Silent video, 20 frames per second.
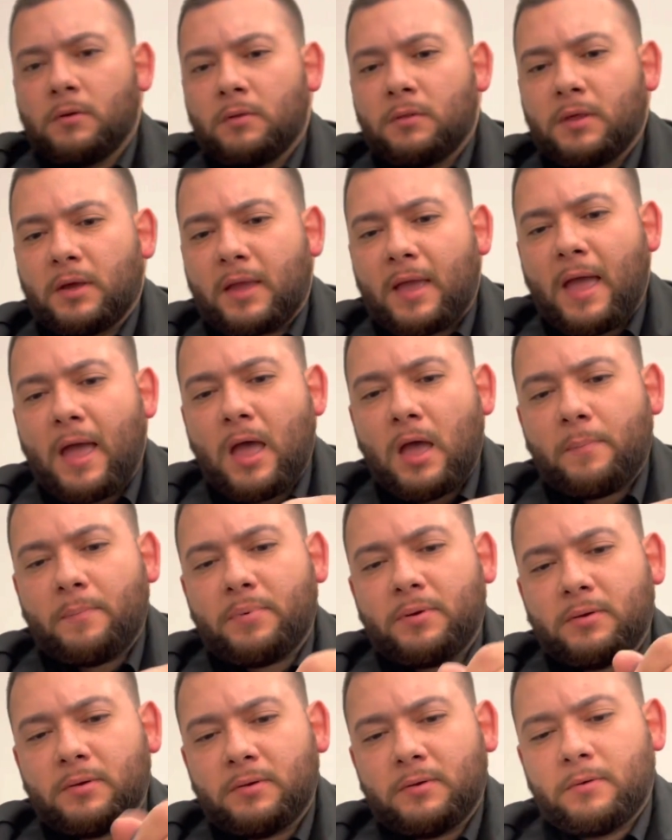The cap
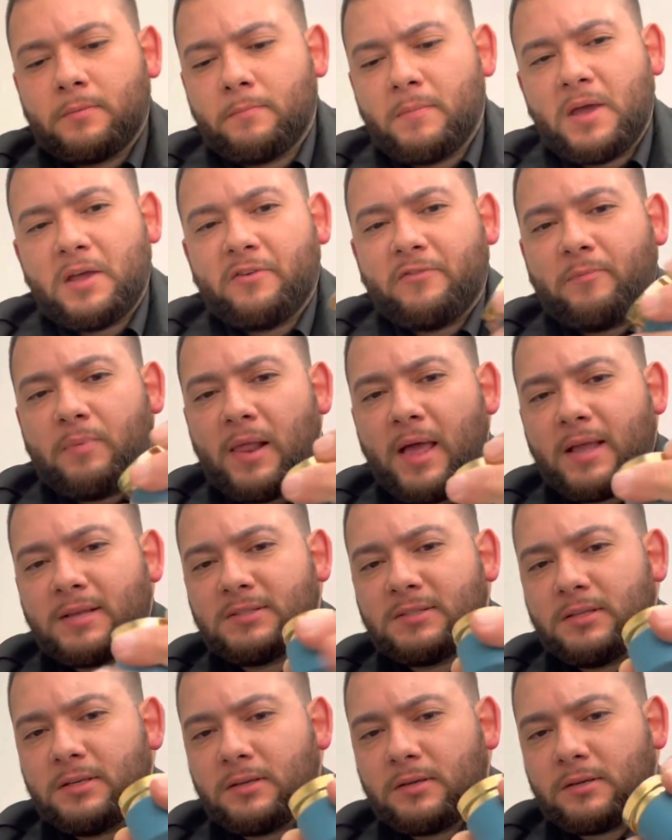made of
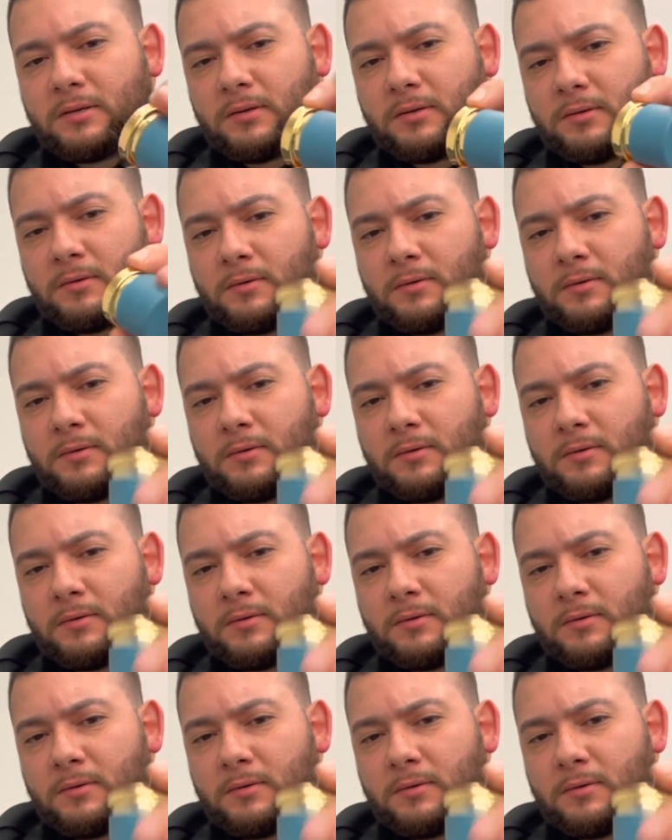plastic.